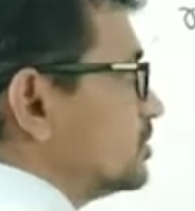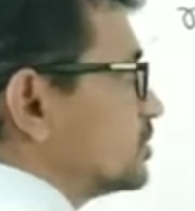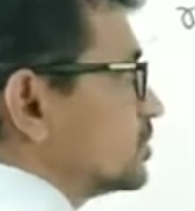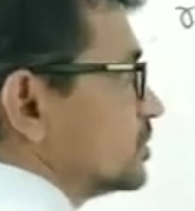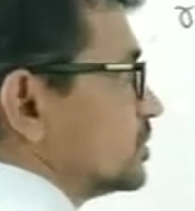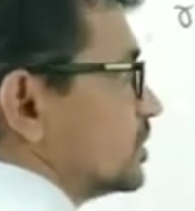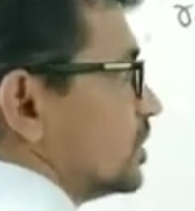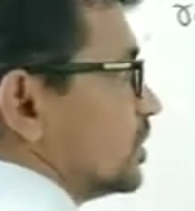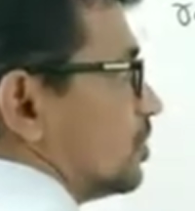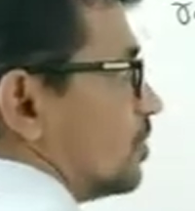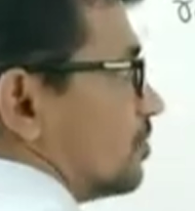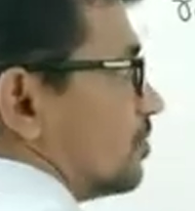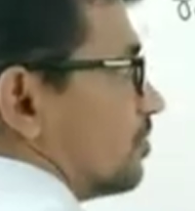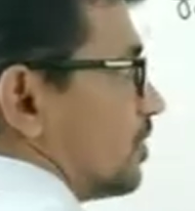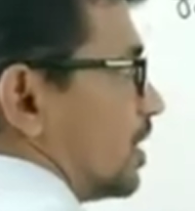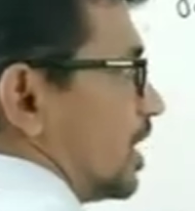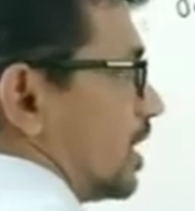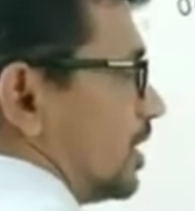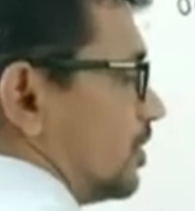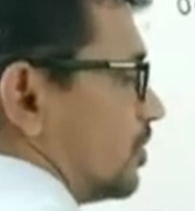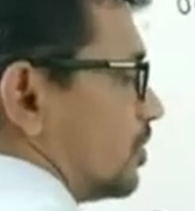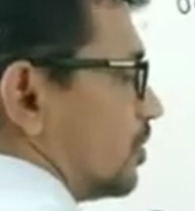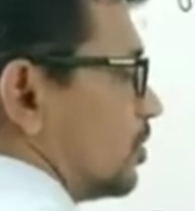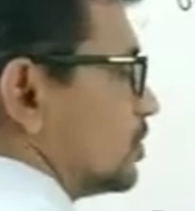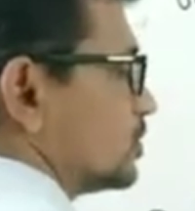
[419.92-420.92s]
Instead of
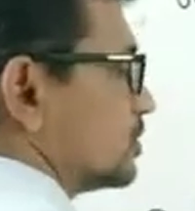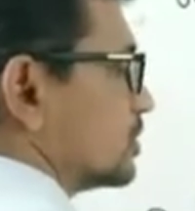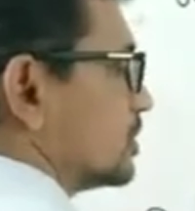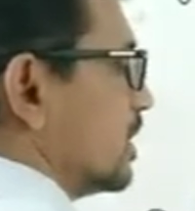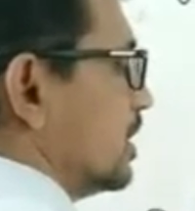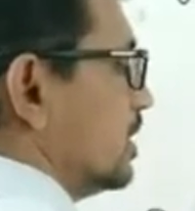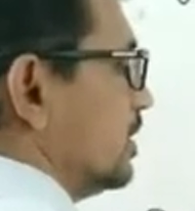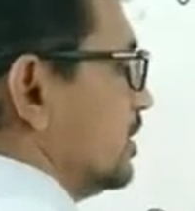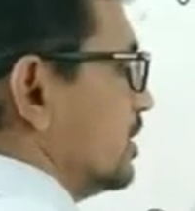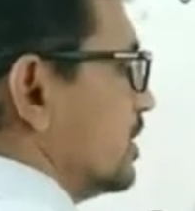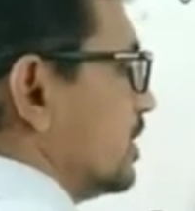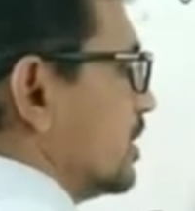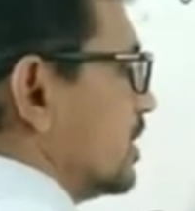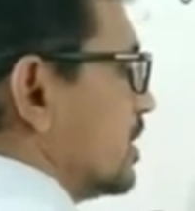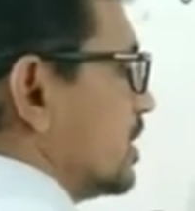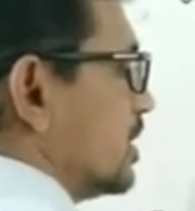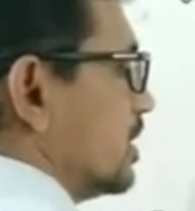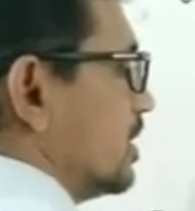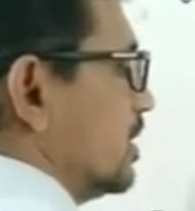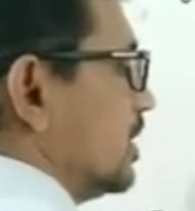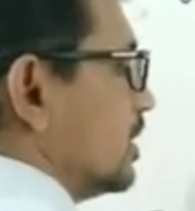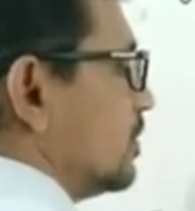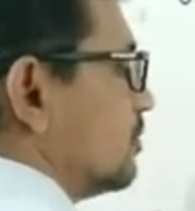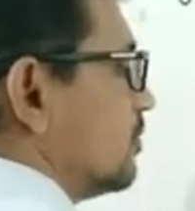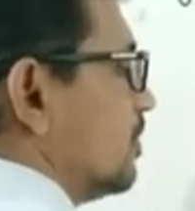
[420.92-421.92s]
hydroxide
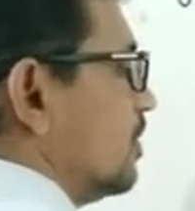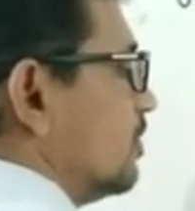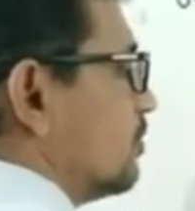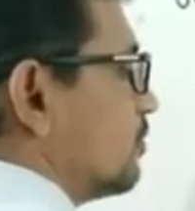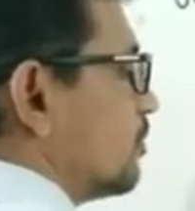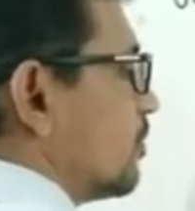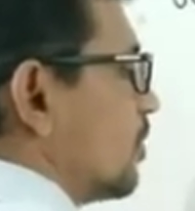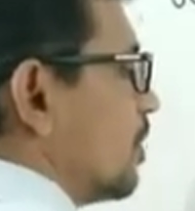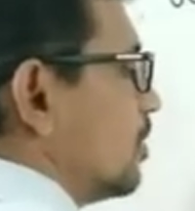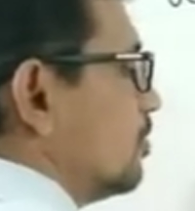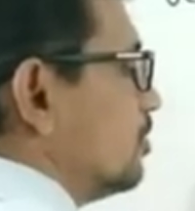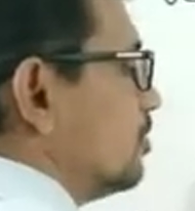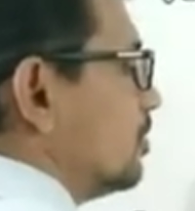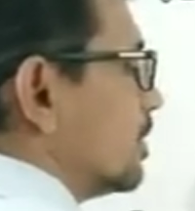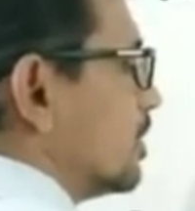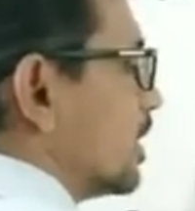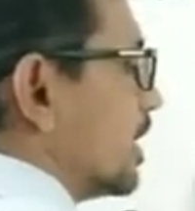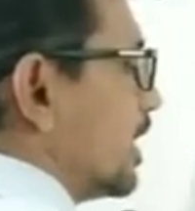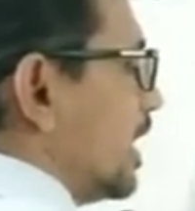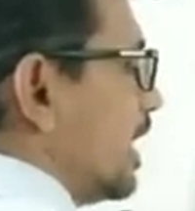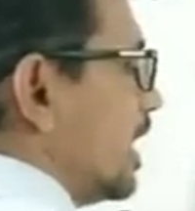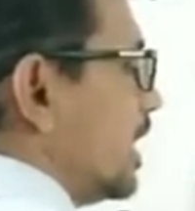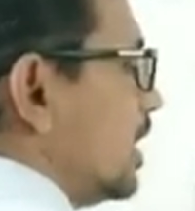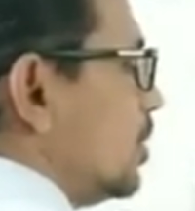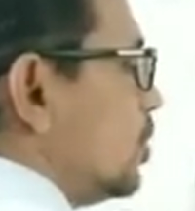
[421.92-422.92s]
it will form
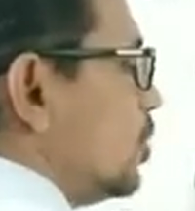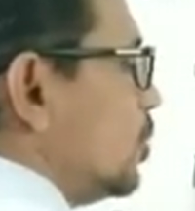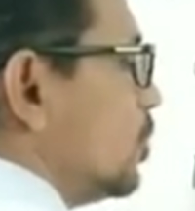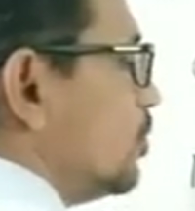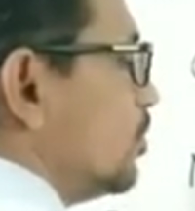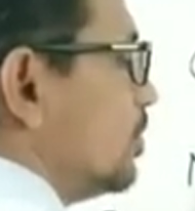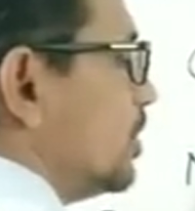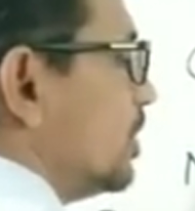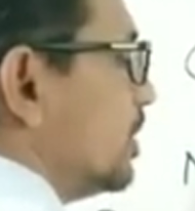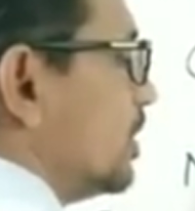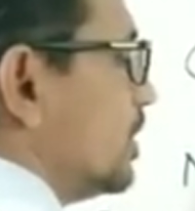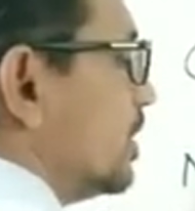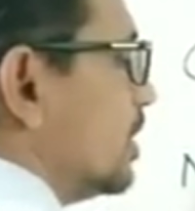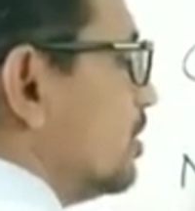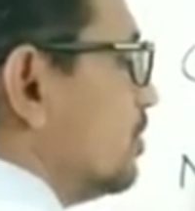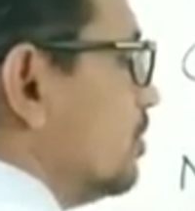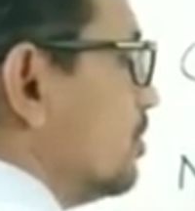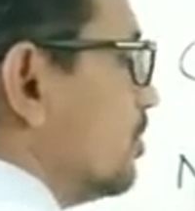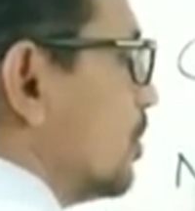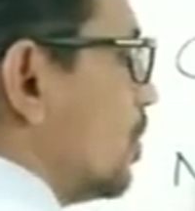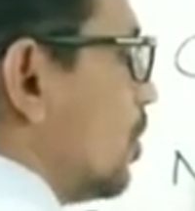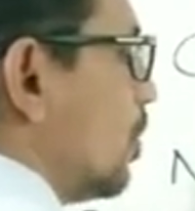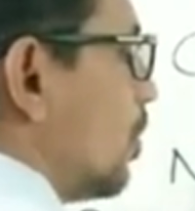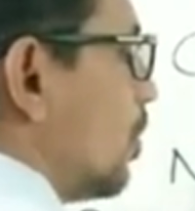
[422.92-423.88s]
aluminium